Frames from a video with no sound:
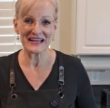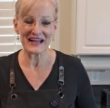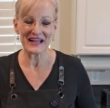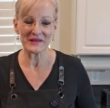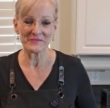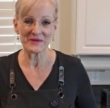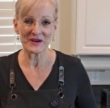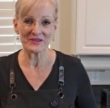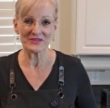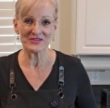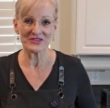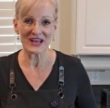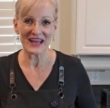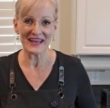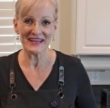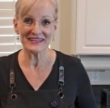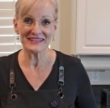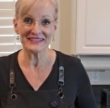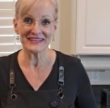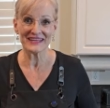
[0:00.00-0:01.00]
I'm
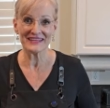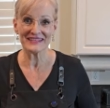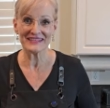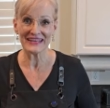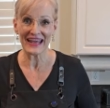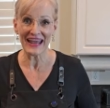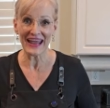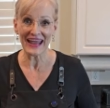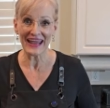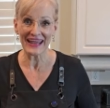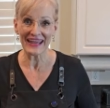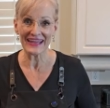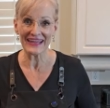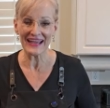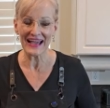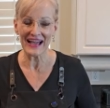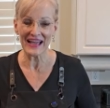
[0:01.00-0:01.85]
RJ. Today,